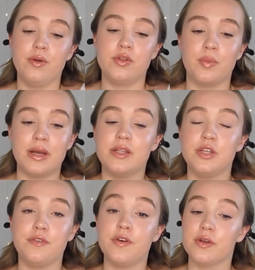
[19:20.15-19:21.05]
and the way that
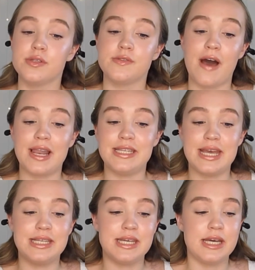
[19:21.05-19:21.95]
you feel is
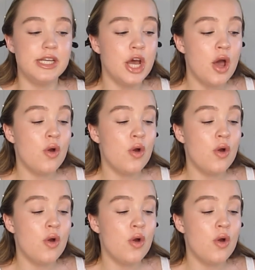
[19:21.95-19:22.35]
validated,